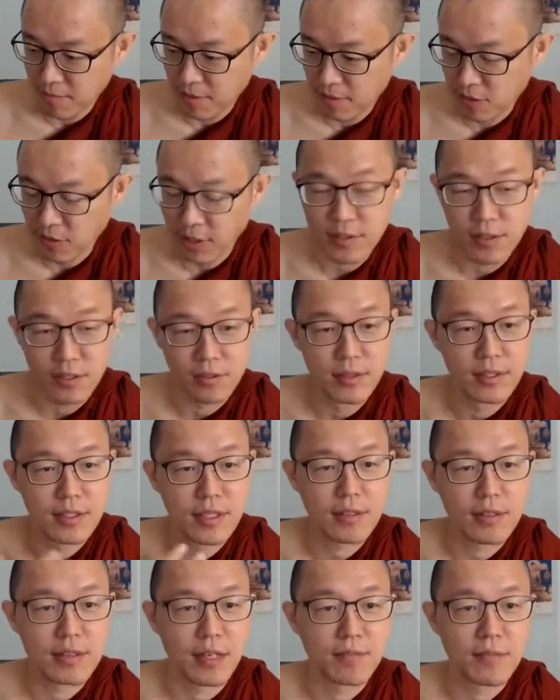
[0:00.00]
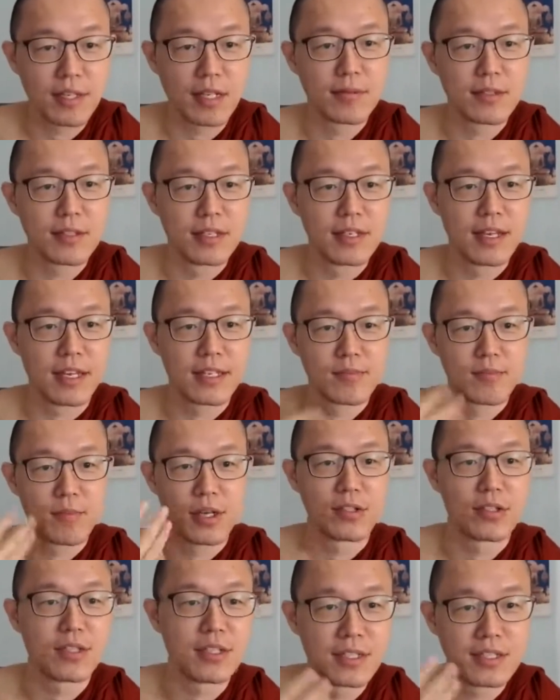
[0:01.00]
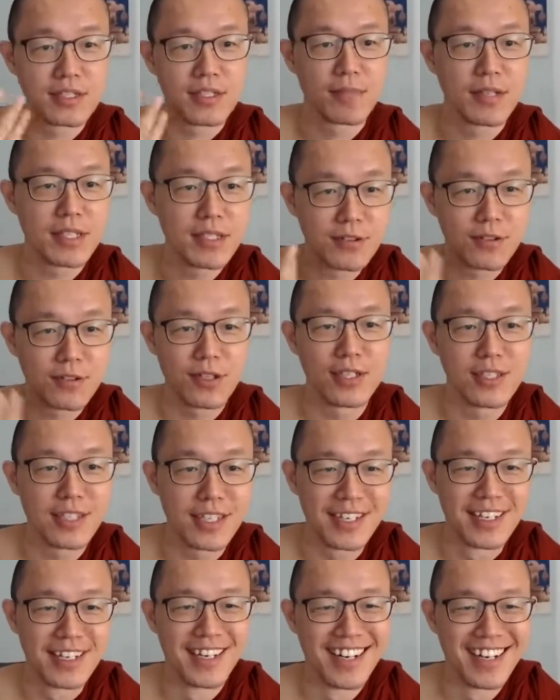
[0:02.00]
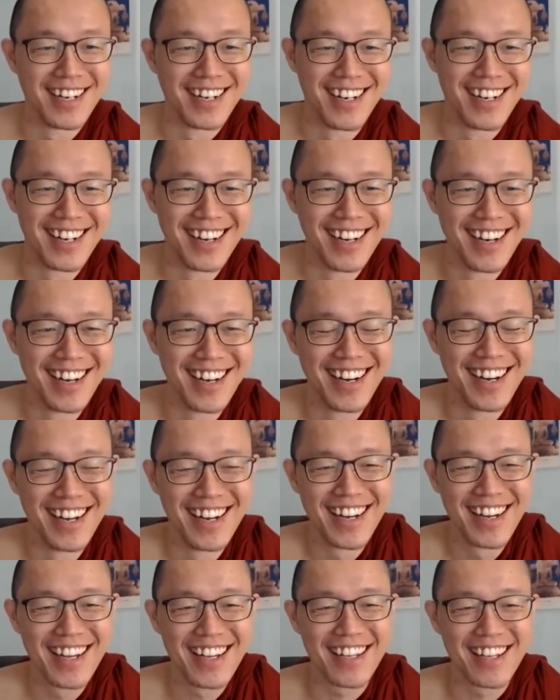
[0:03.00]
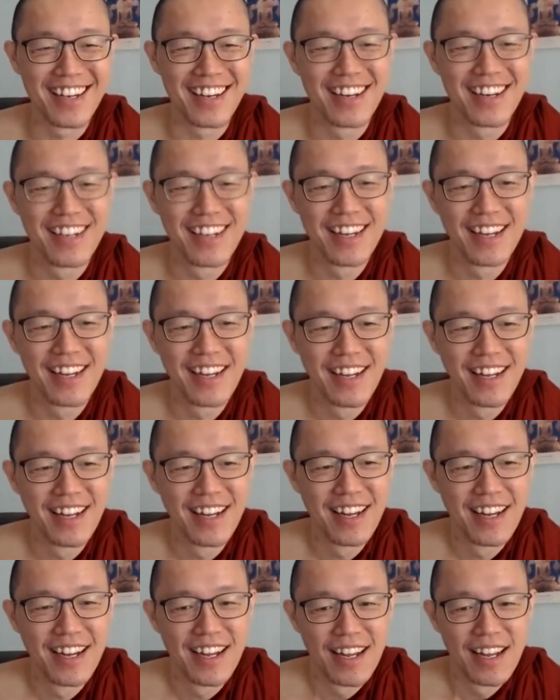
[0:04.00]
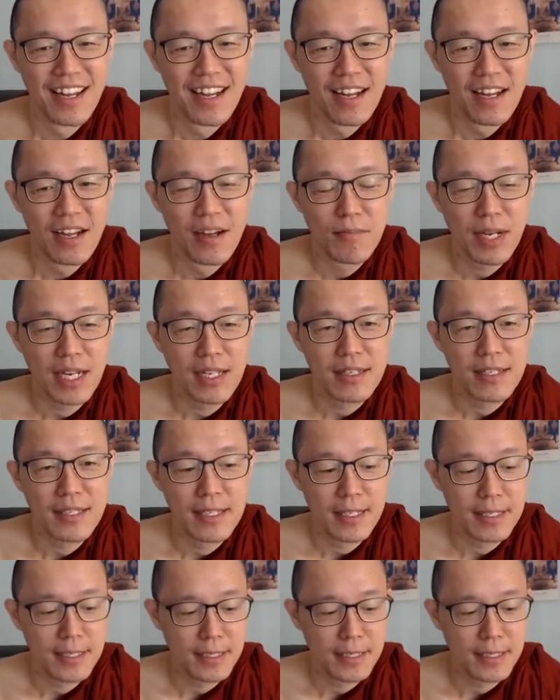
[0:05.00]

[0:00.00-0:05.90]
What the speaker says: so as a result, sometimes the expression is a bit strange. Yeah. But